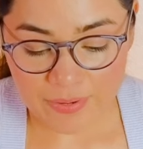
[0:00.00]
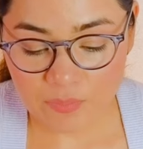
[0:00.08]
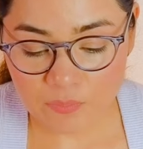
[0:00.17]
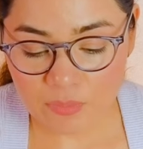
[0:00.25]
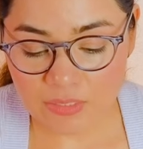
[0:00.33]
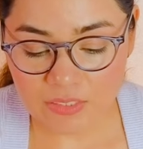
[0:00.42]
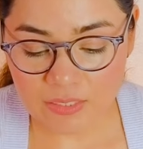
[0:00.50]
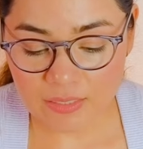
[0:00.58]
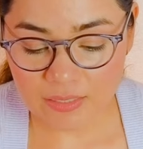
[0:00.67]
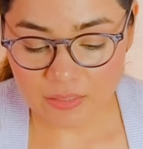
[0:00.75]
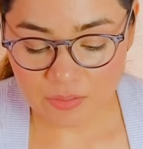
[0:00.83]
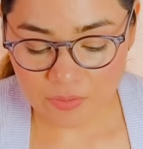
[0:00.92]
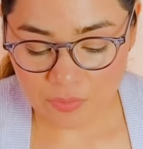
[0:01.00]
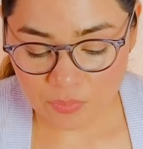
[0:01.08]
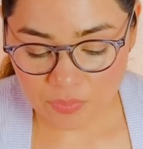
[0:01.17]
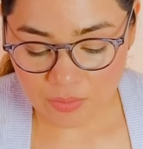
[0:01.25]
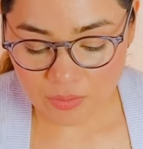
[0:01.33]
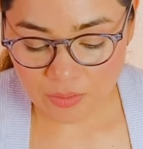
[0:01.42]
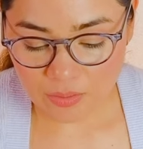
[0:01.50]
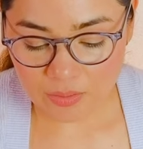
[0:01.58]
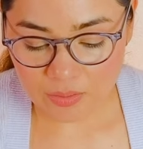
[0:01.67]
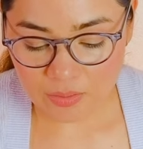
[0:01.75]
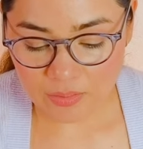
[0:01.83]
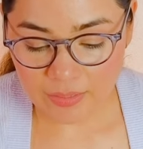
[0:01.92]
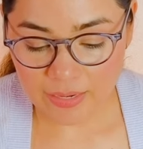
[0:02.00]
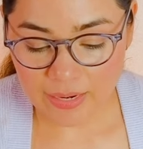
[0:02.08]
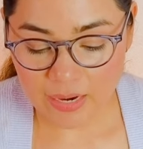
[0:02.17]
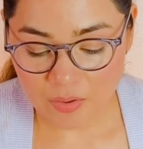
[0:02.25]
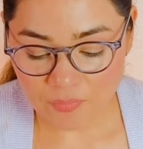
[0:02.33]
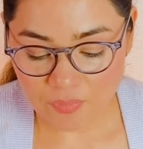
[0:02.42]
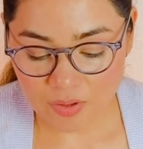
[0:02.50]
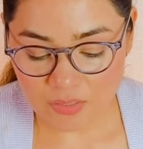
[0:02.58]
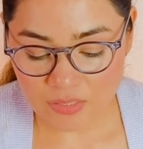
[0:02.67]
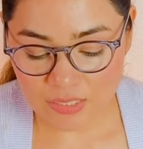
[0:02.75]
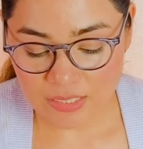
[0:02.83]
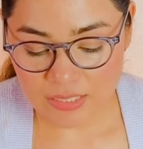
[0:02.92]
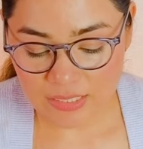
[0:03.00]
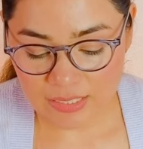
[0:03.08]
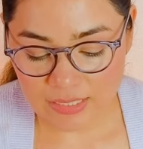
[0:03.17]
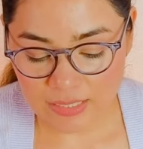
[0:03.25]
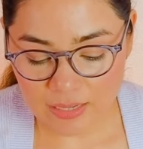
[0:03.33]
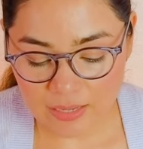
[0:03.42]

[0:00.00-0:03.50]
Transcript: Right, which, you know, the Hierophant is,